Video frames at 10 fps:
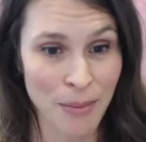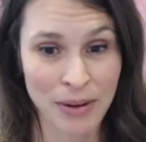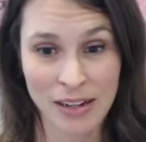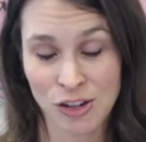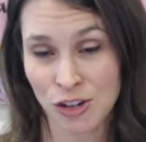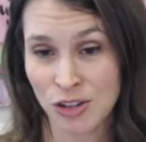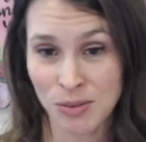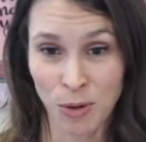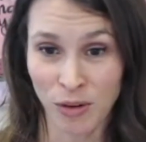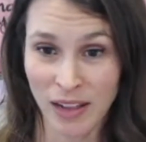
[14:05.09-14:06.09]
and it's just a
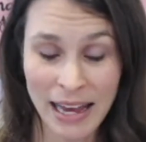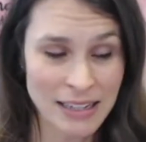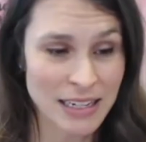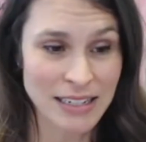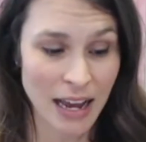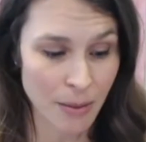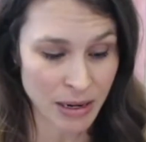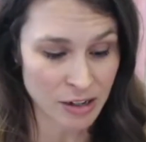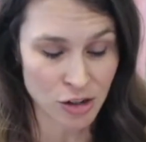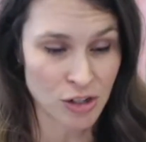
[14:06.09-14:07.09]
more relaxing time, and
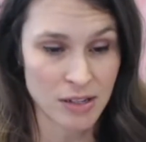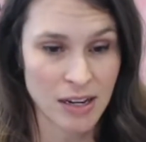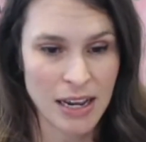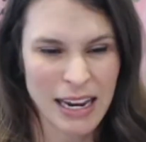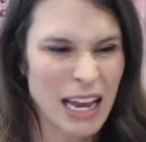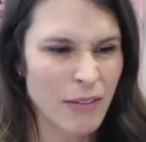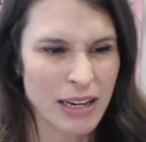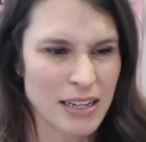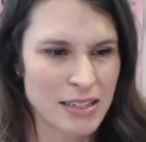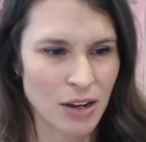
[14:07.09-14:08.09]
it's just kind of
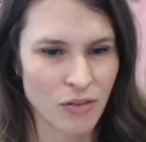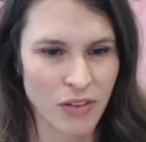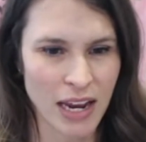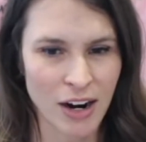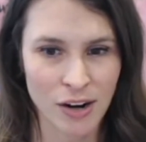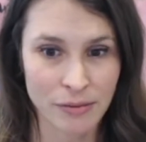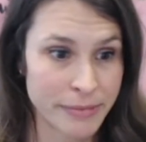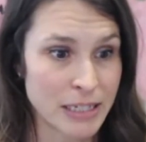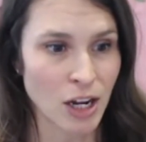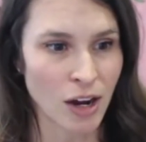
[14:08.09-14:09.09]
like a self-care
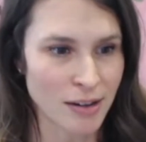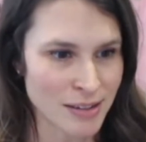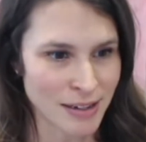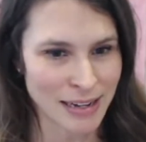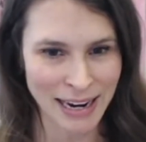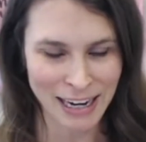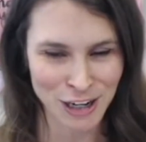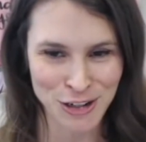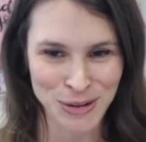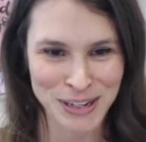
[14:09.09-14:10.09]
detox Sunday, I
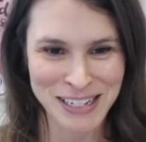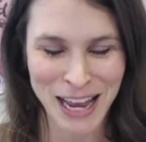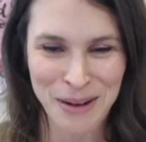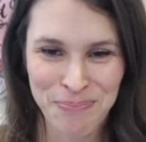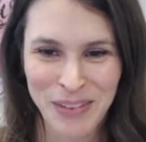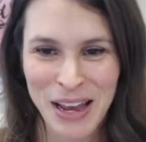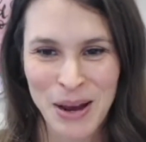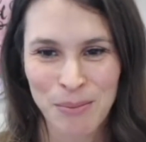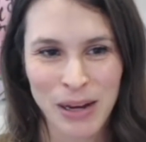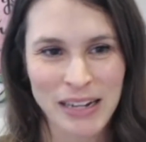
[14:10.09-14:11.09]
guess you could say.
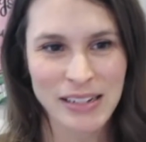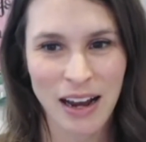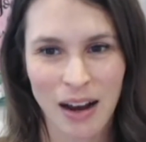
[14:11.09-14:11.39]
But